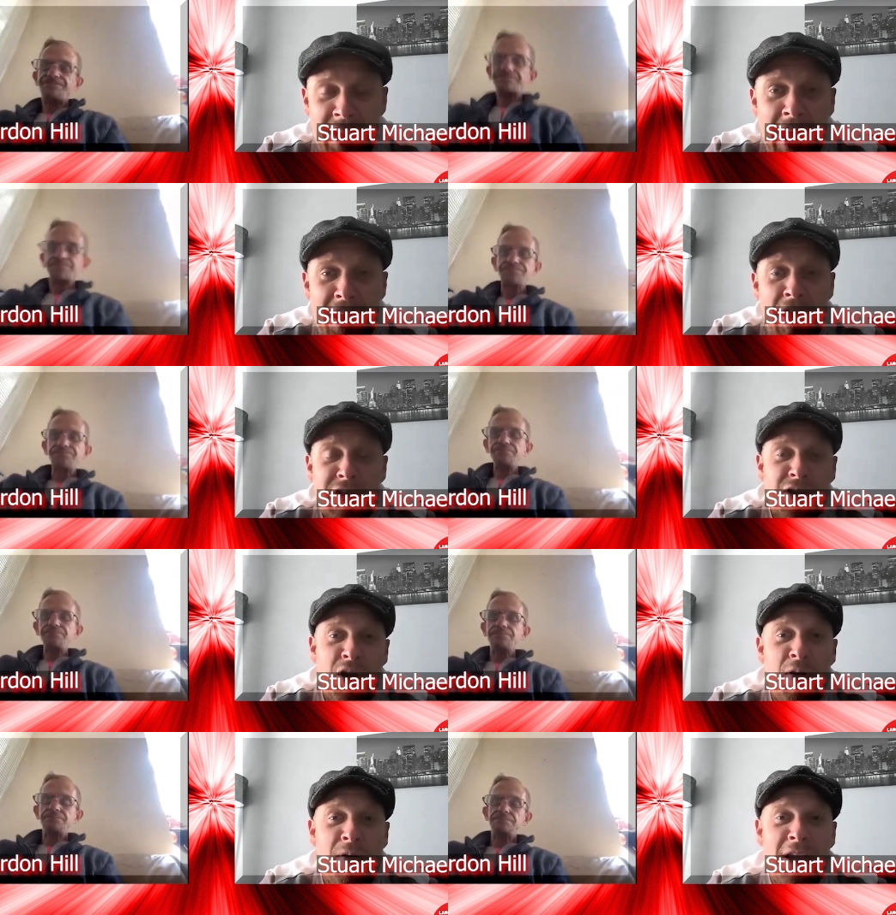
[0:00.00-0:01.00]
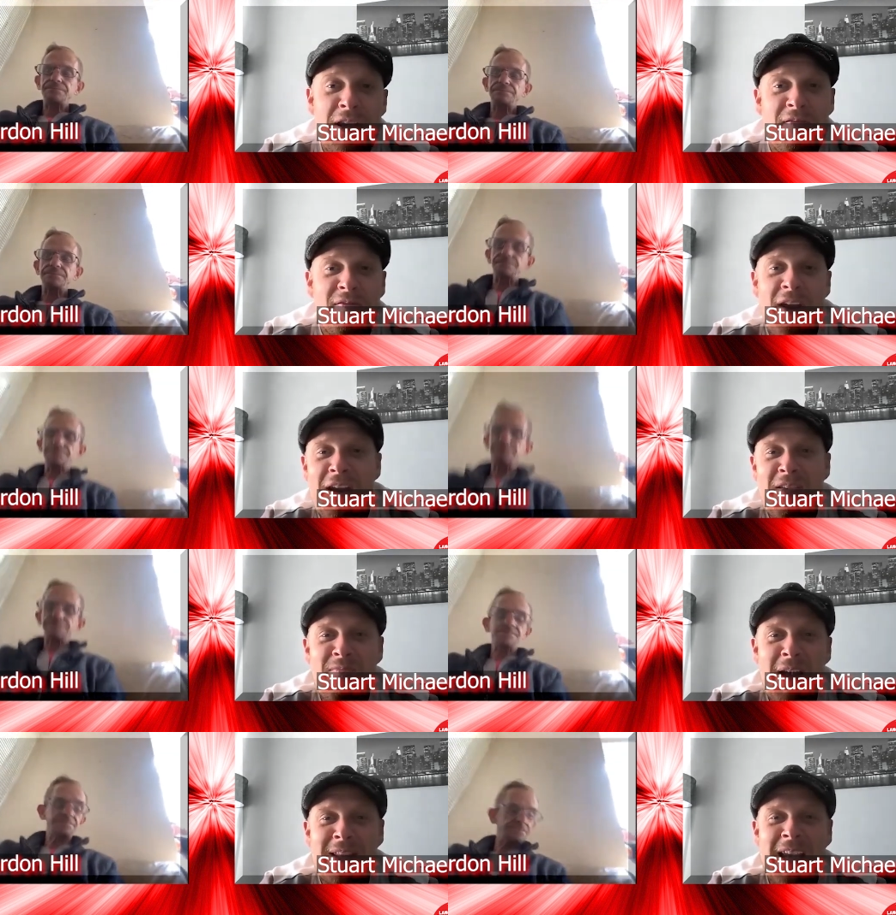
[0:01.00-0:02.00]
Speaker 1: No, no, it's cool that you've uh,
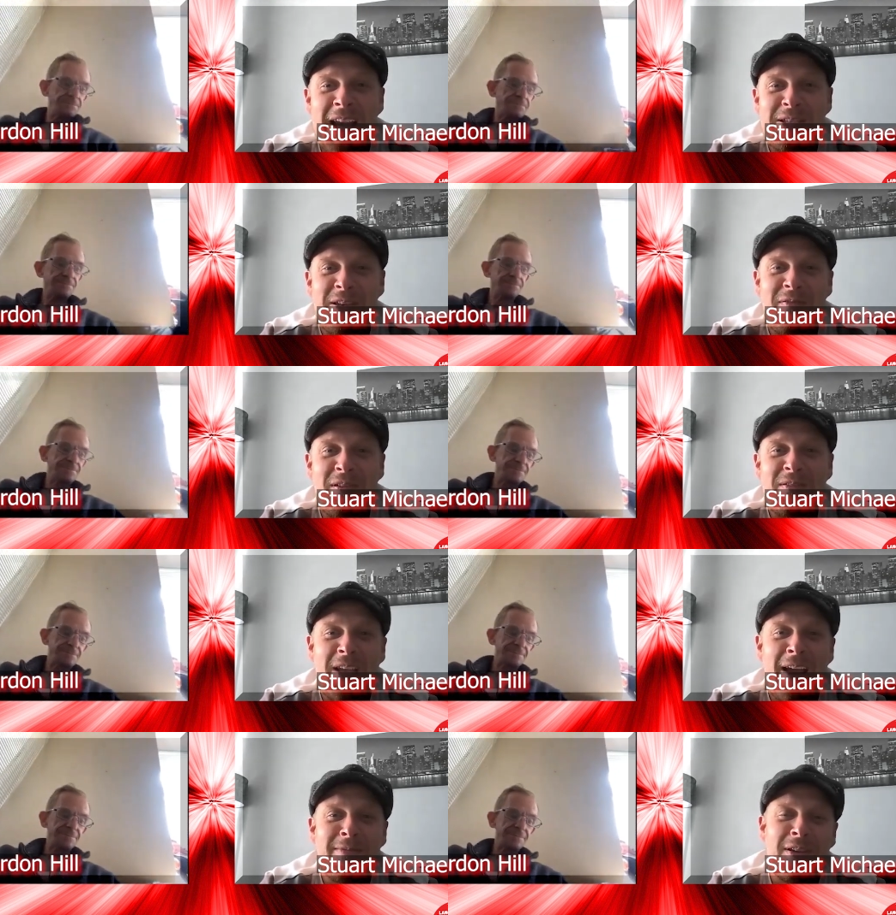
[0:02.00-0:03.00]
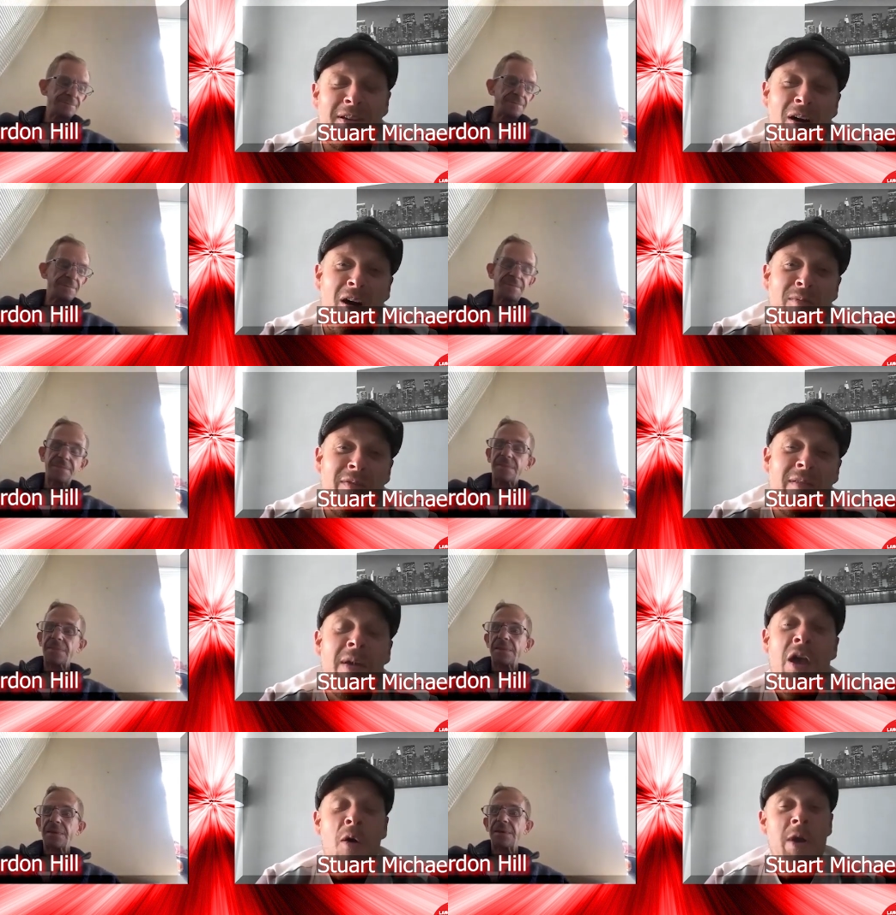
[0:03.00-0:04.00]
you've met Tyson a few times and got on with
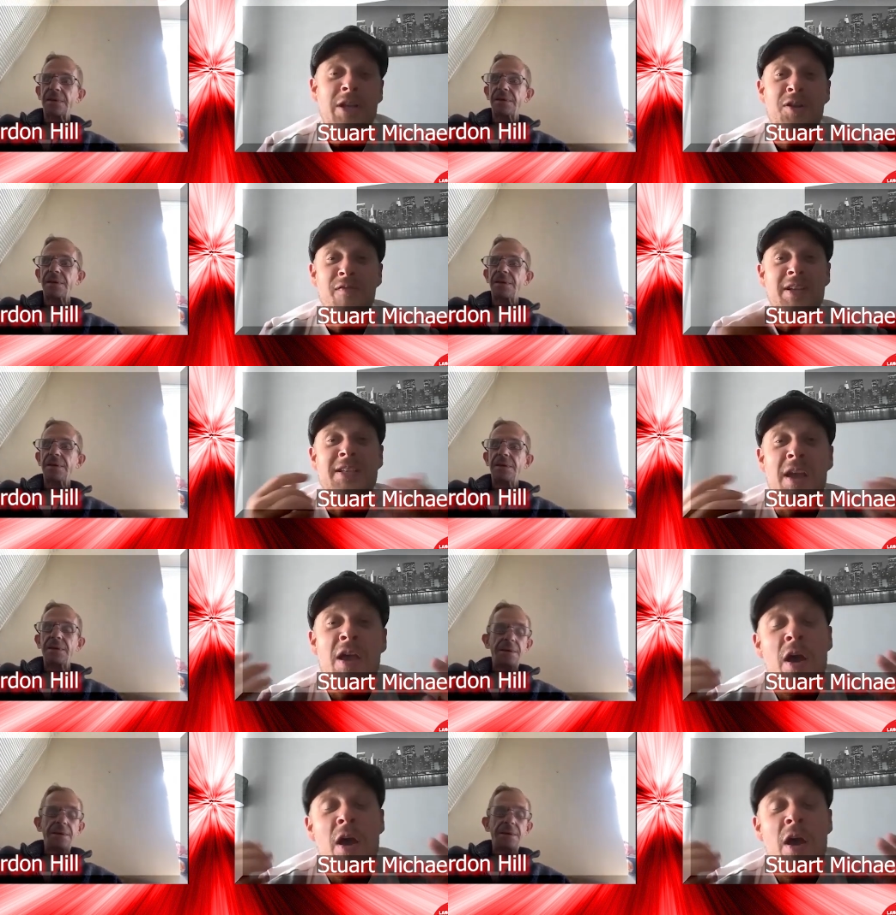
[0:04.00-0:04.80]
him. Which of us?